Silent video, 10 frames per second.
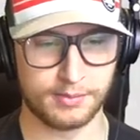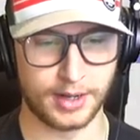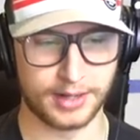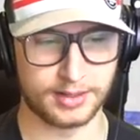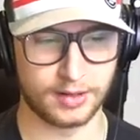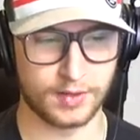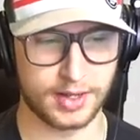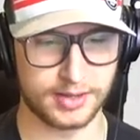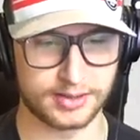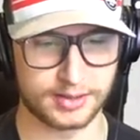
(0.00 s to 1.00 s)
but here
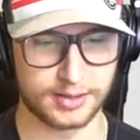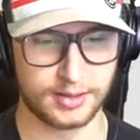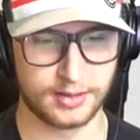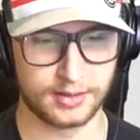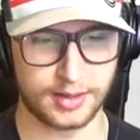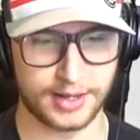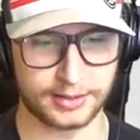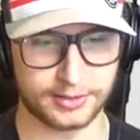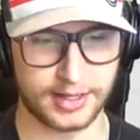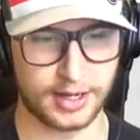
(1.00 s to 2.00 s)
he is.
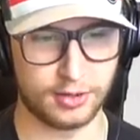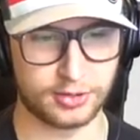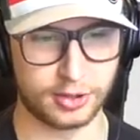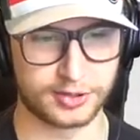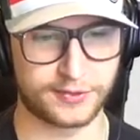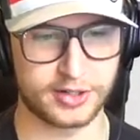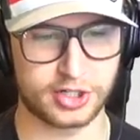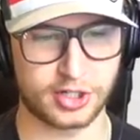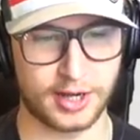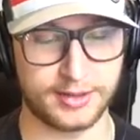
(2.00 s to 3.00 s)
Eichel now goes for a
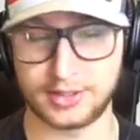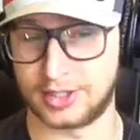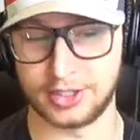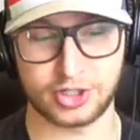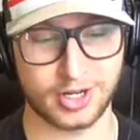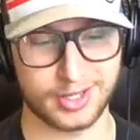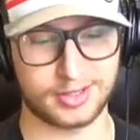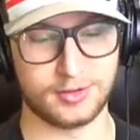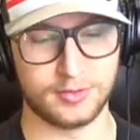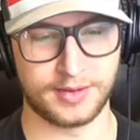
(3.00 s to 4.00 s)
shot. That was a good shot
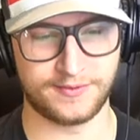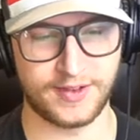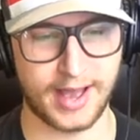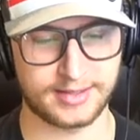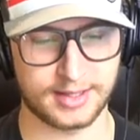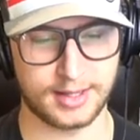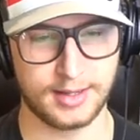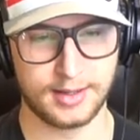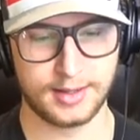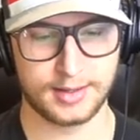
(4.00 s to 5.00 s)
too, but Vazzy
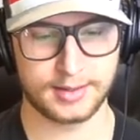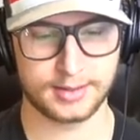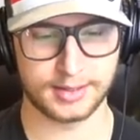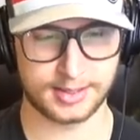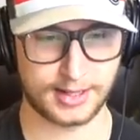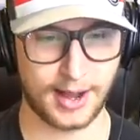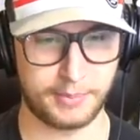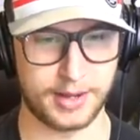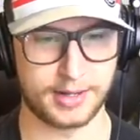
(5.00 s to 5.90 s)
gonna stop